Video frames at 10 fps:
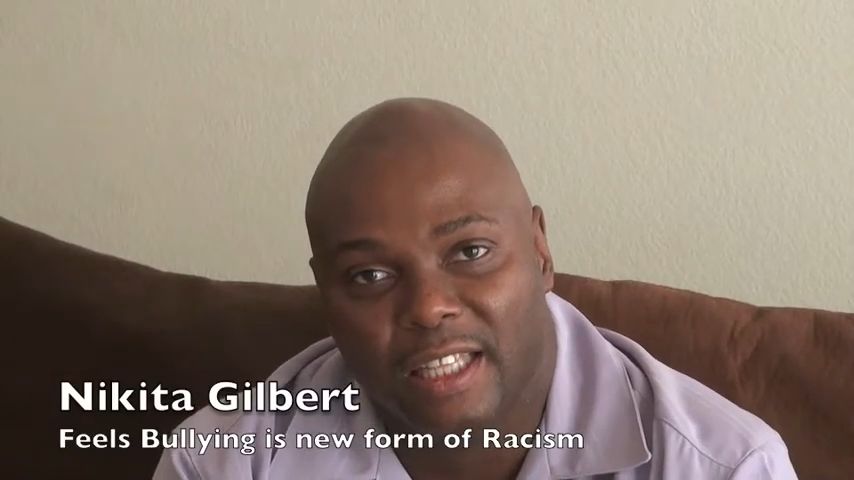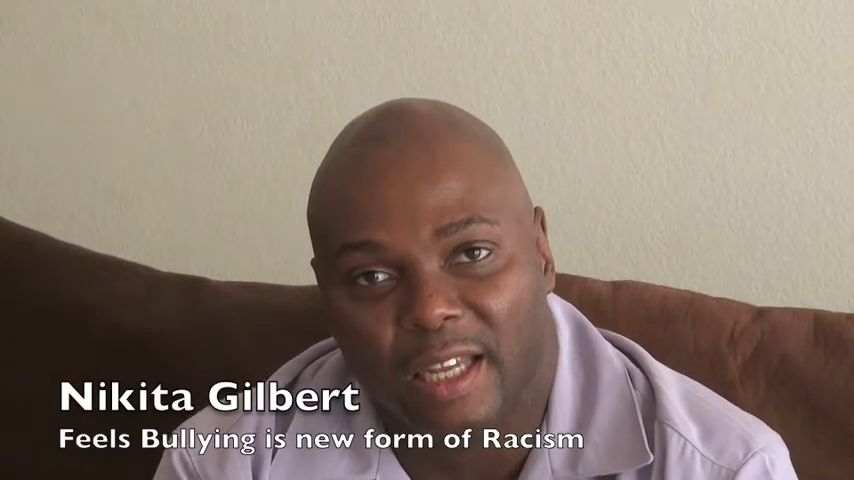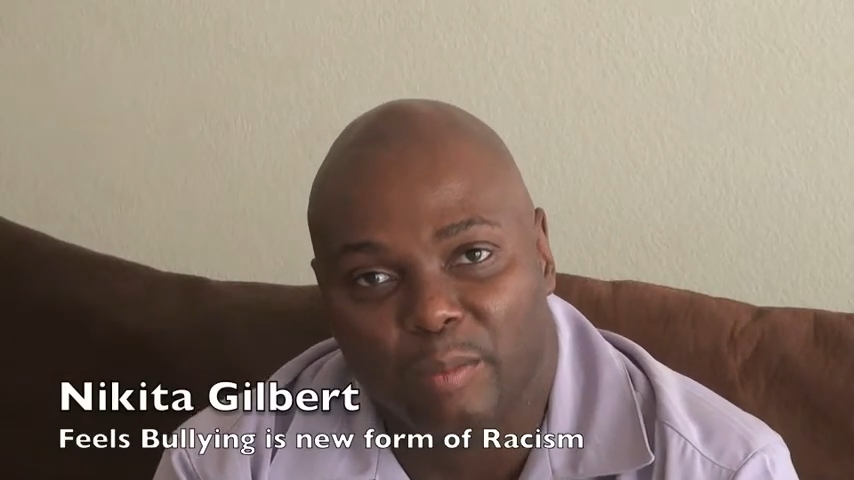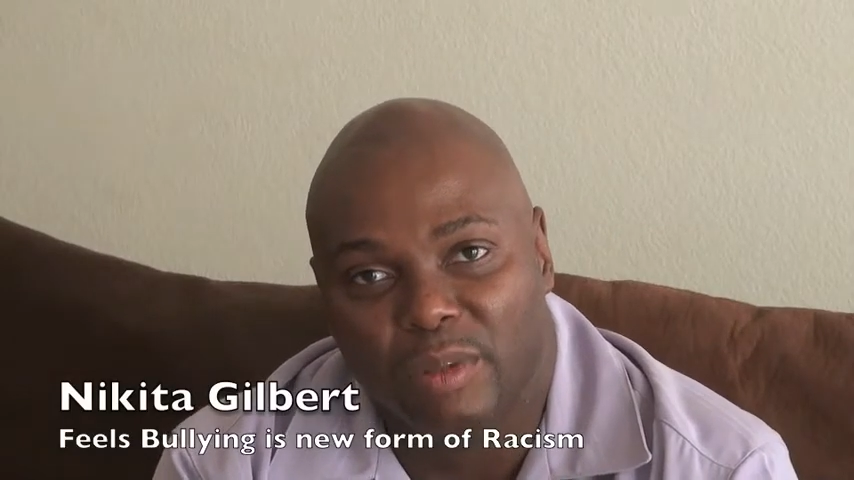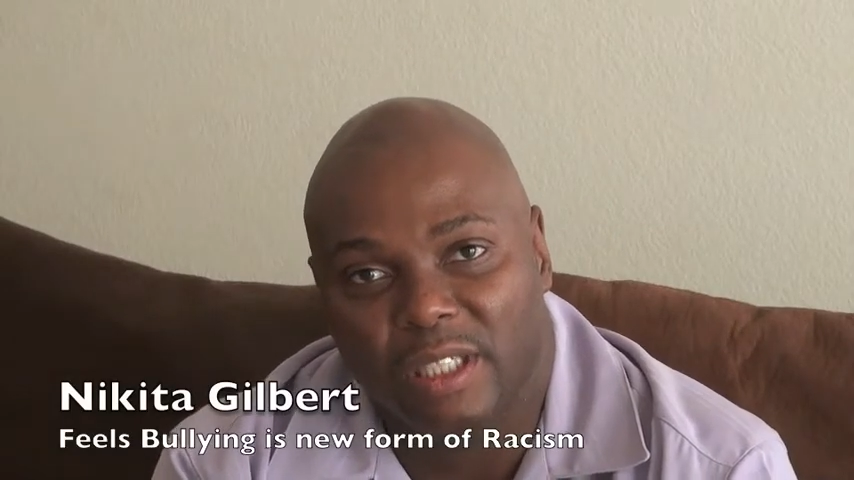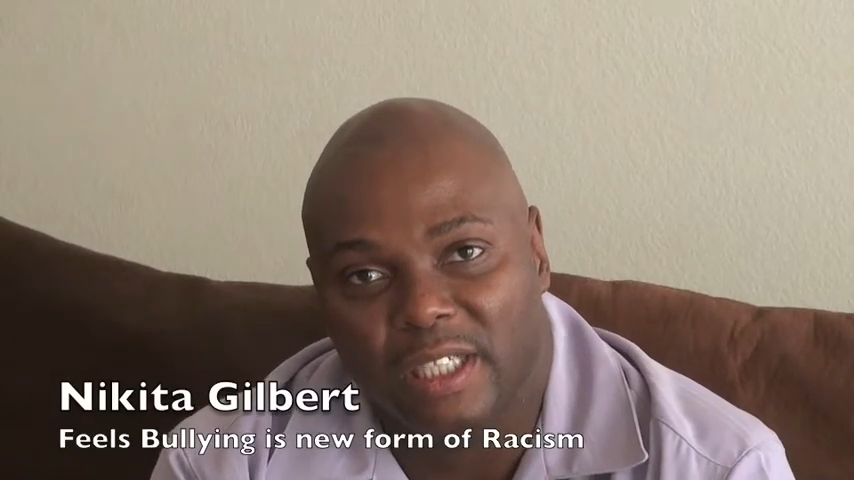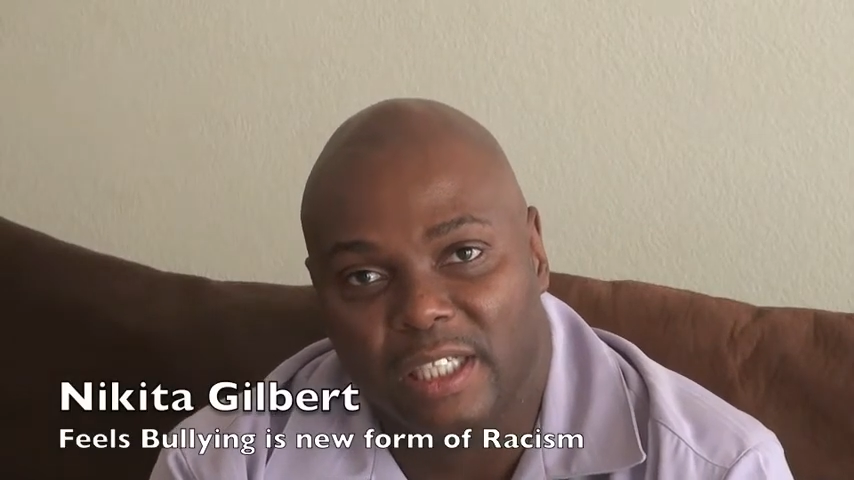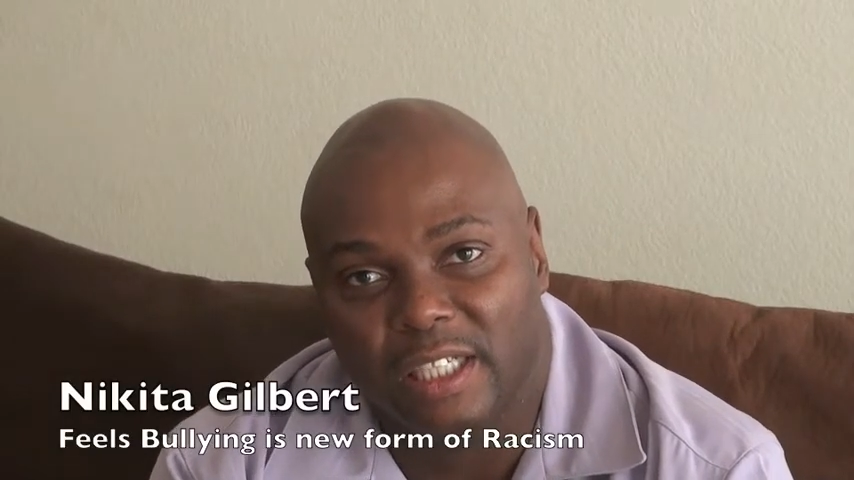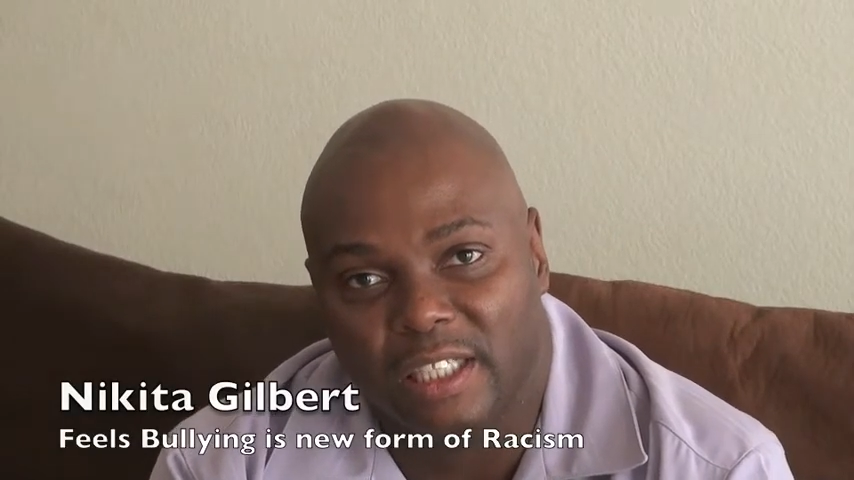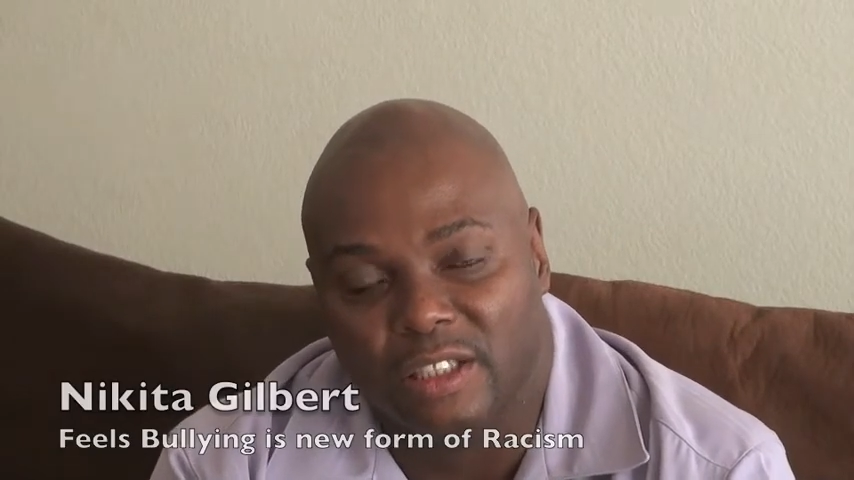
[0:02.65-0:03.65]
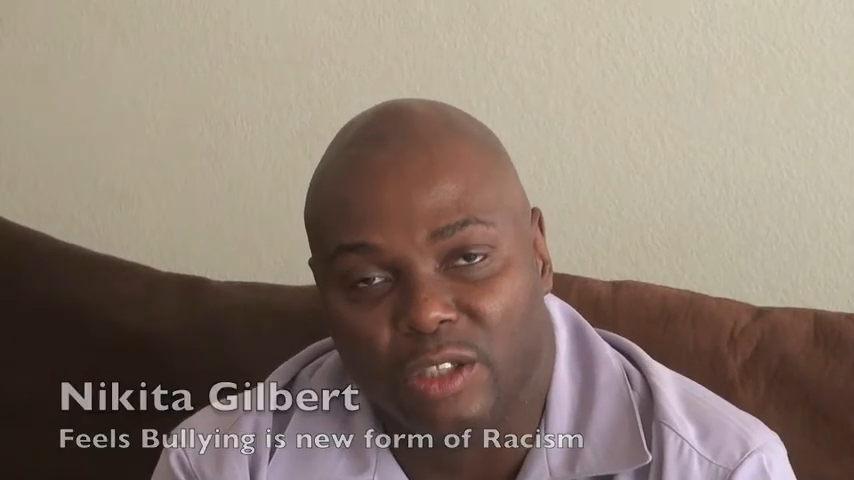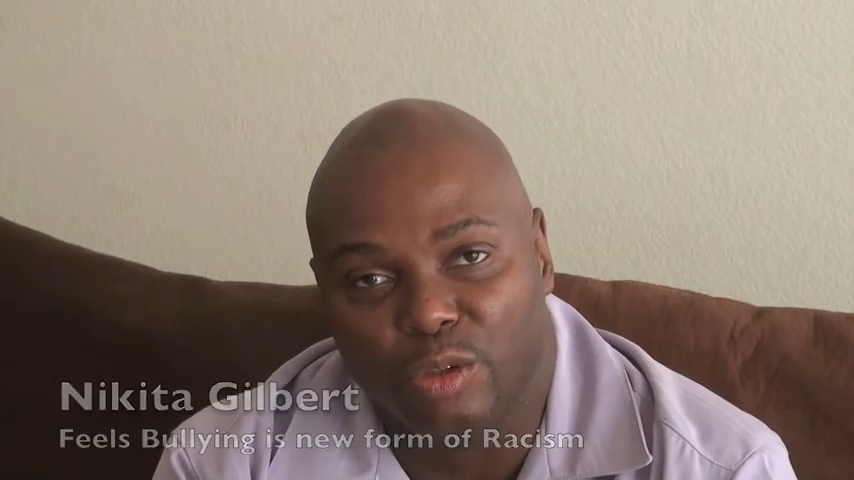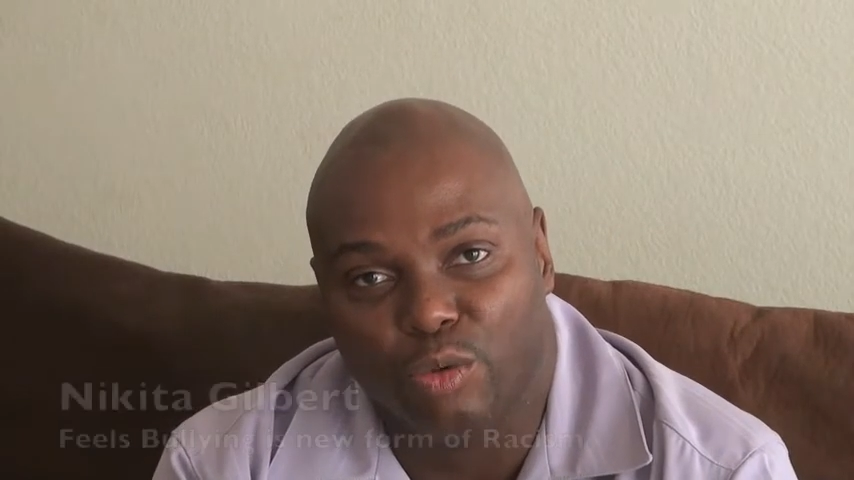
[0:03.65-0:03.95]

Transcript: that bullying is the new